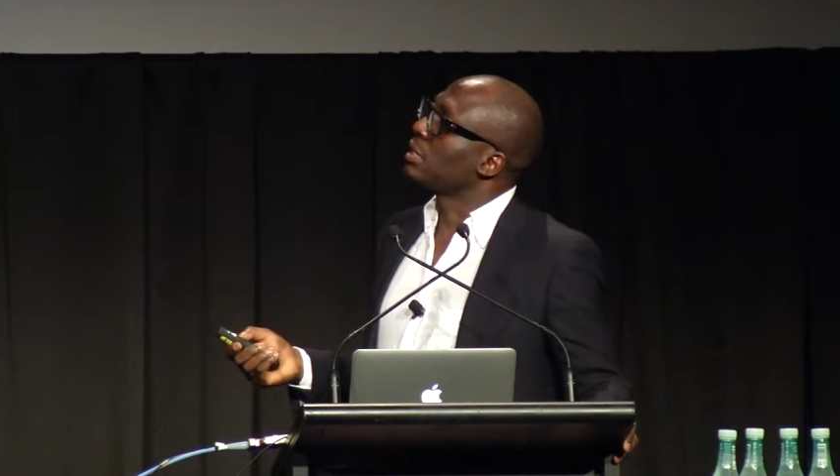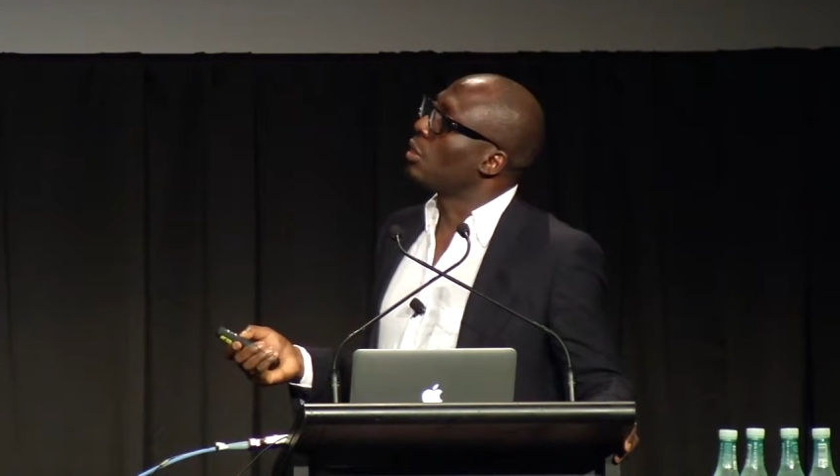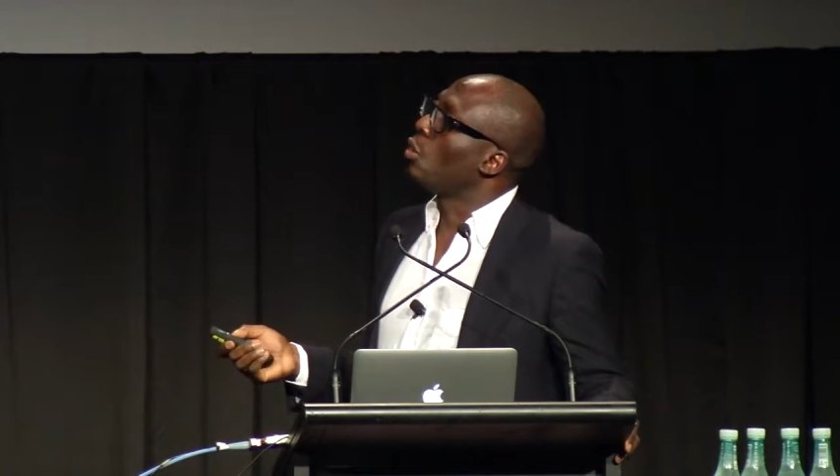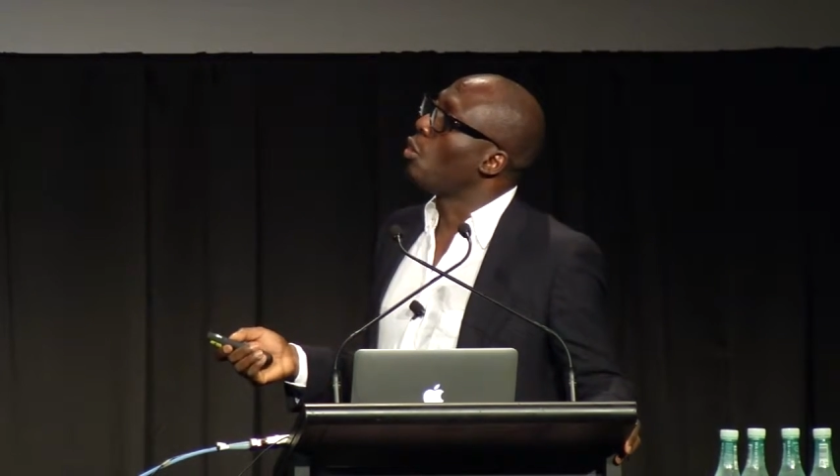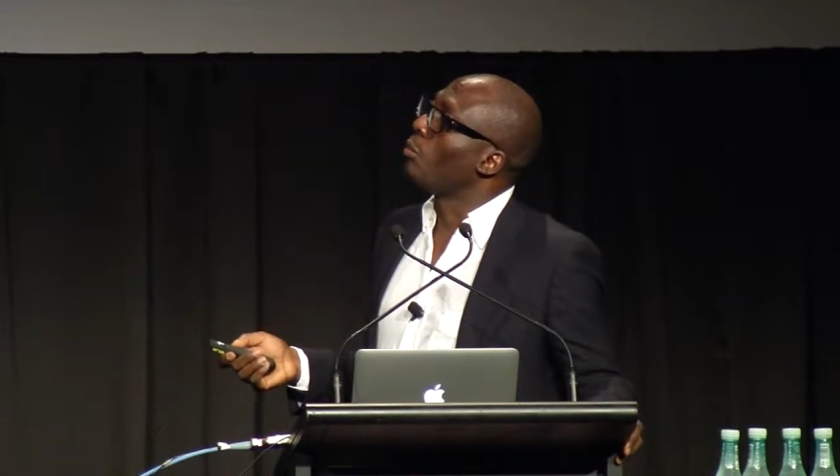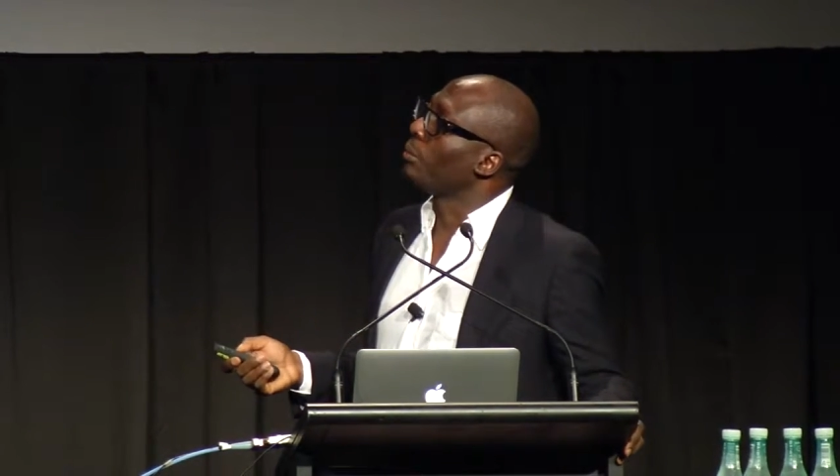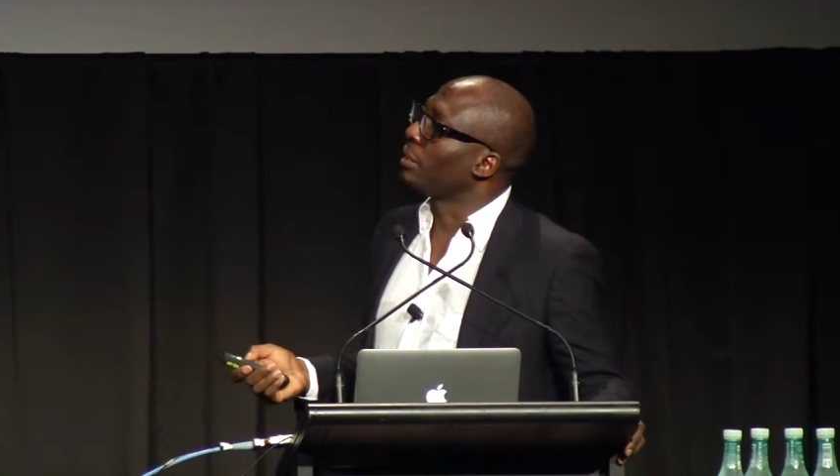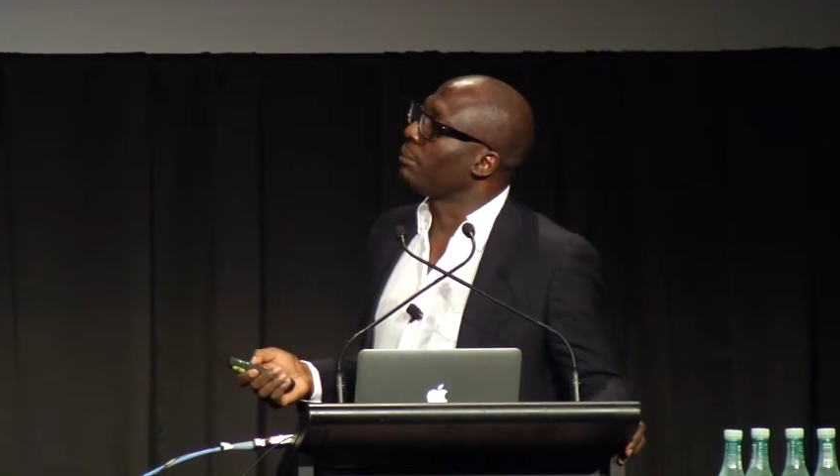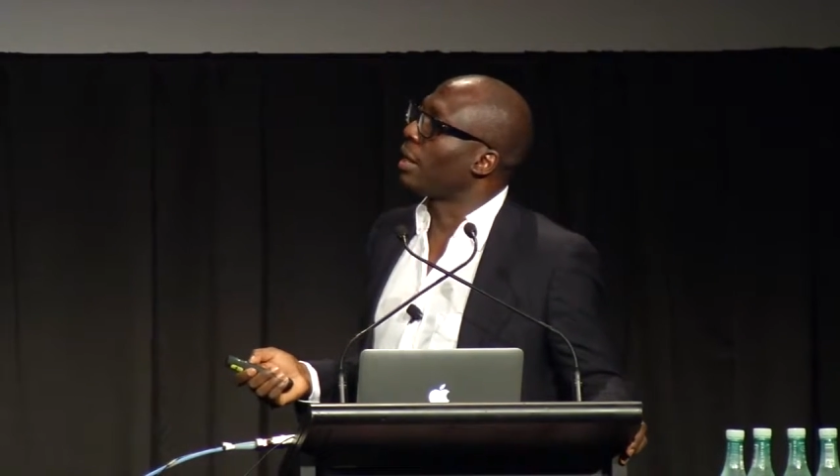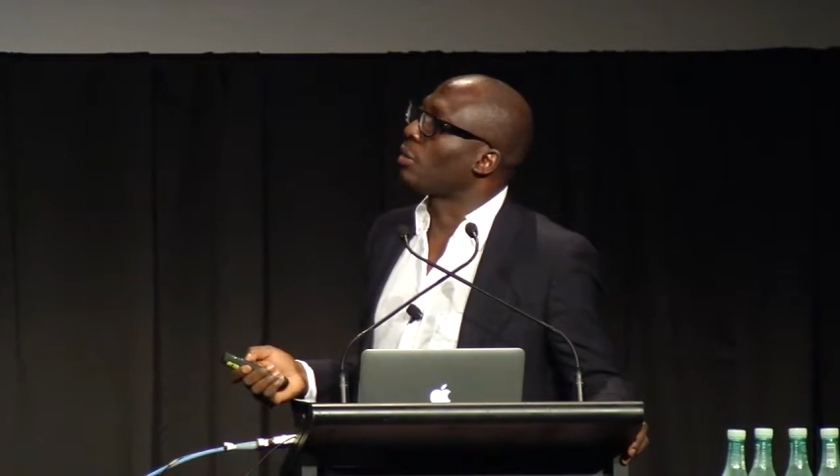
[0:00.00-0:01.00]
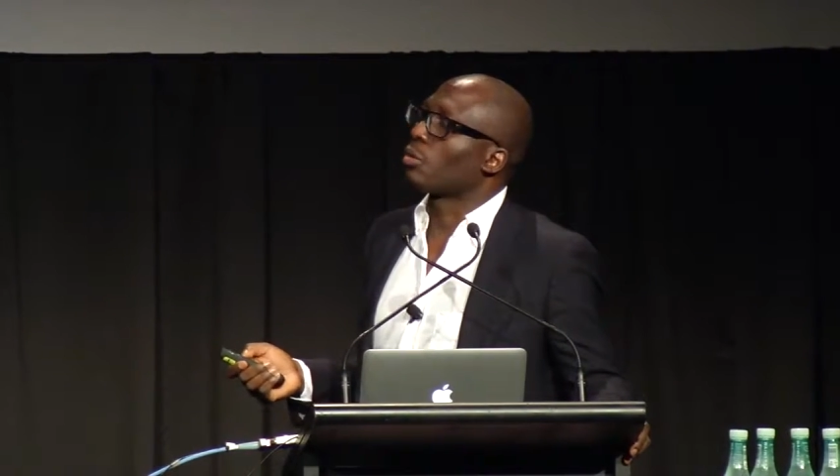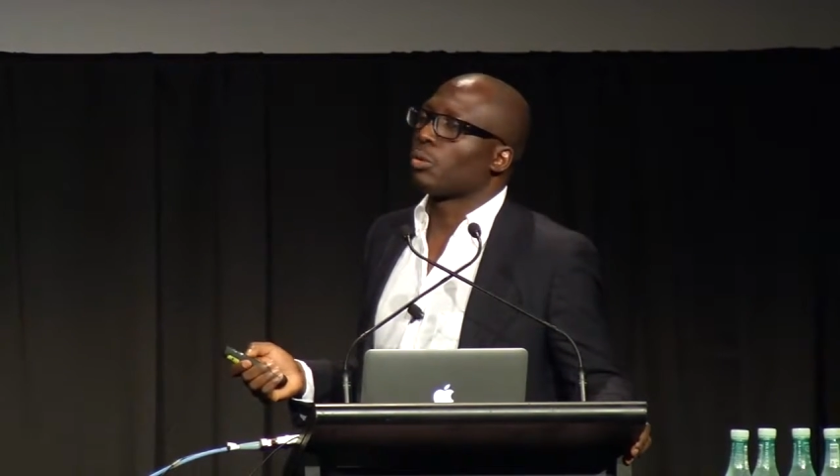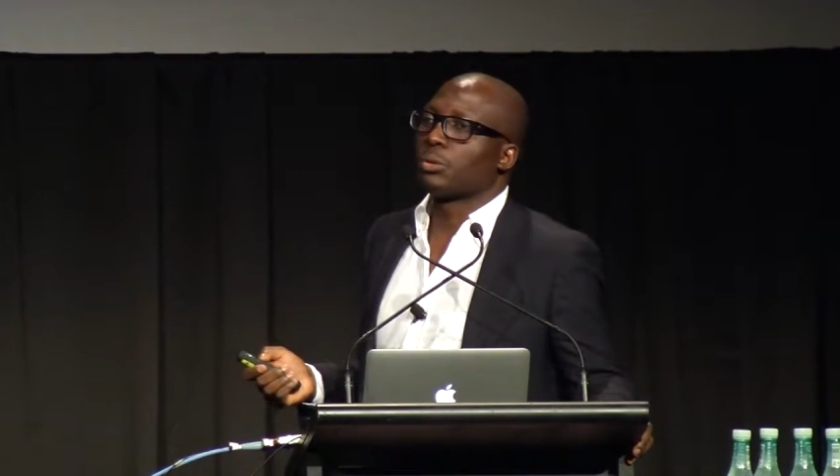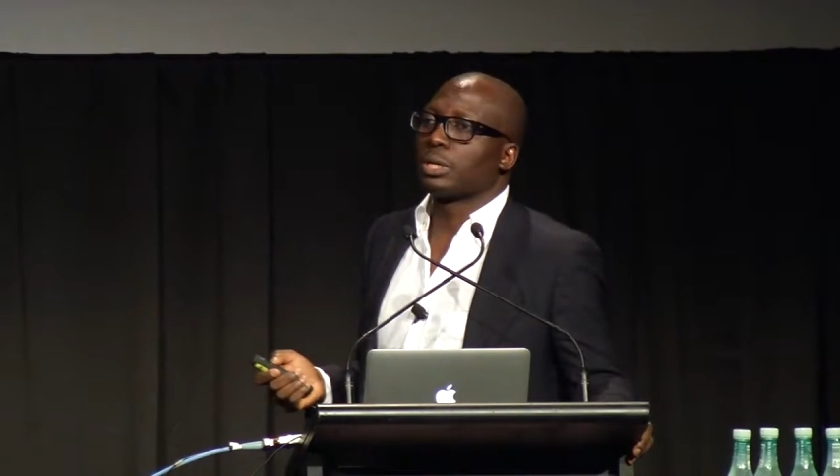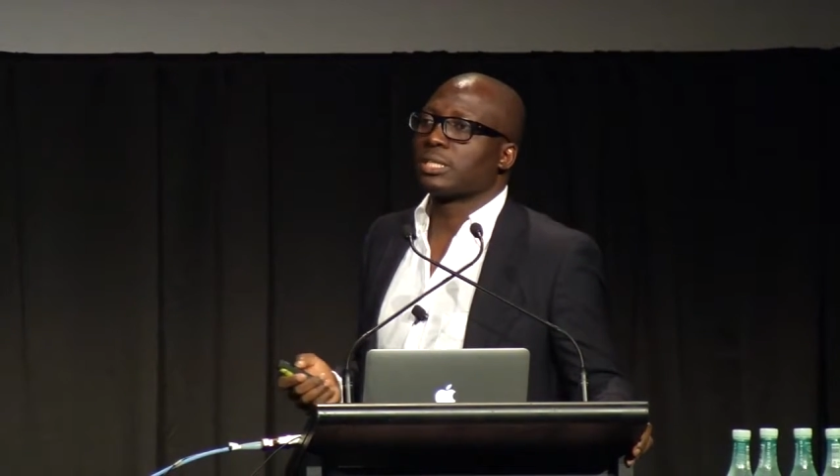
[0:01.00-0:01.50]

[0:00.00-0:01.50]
is a home in Makoko.